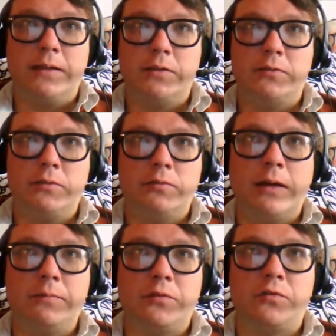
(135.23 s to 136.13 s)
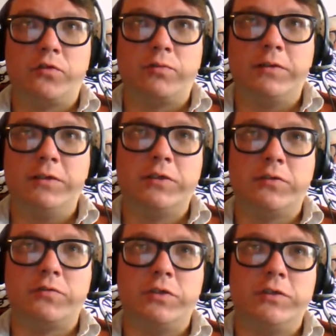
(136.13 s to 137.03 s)
And you, you have this, the straight
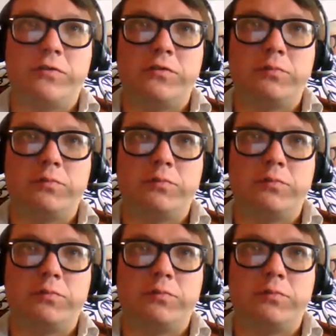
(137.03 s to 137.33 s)
teachings of Jesus,